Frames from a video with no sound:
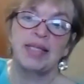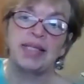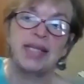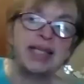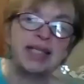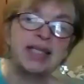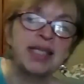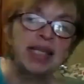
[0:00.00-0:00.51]

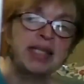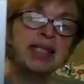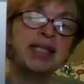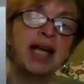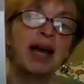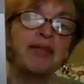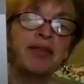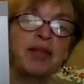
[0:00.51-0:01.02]

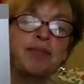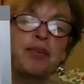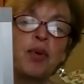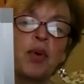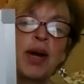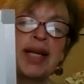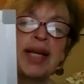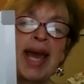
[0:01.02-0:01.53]
Sixty-seven
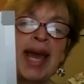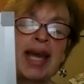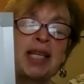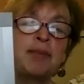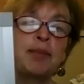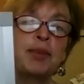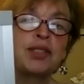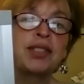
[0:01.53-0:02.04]
point
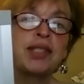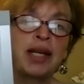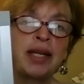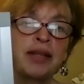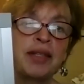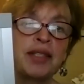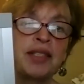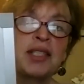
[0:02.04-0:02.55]
eight
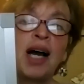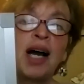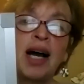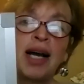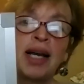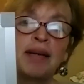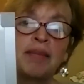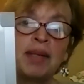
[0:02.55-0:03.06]
percent of the
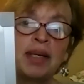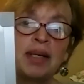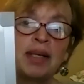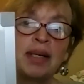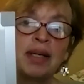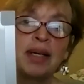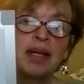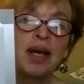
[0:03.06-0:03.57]
time,
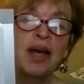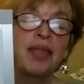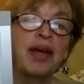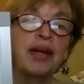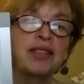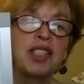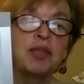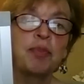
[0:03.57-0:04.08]

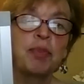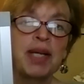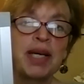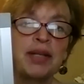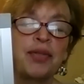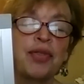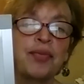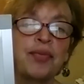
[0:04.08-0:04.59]
they're split